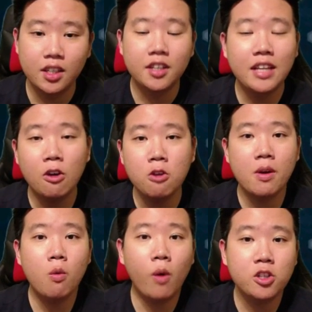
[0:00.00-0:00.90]
Now, you may
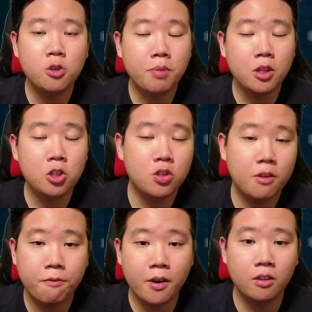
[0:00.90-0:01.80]
want to build into the
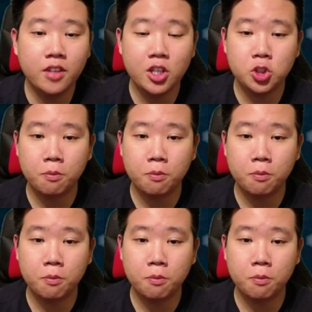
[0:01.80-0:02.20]
feral nature